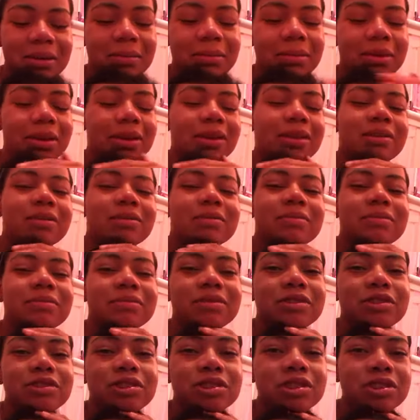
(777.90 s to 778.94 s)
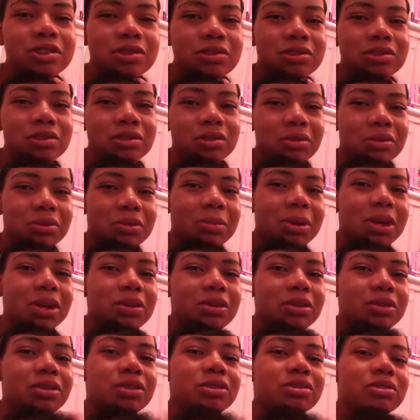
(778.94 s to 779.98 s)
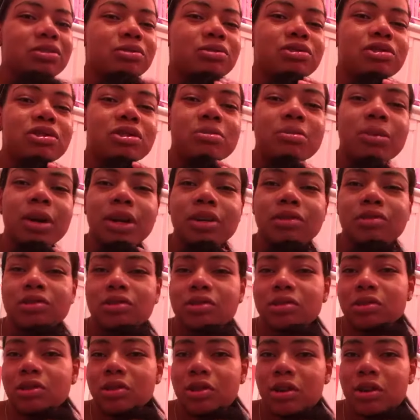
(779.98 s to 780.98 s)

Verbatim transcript: But she's used to going to bed early, so she might just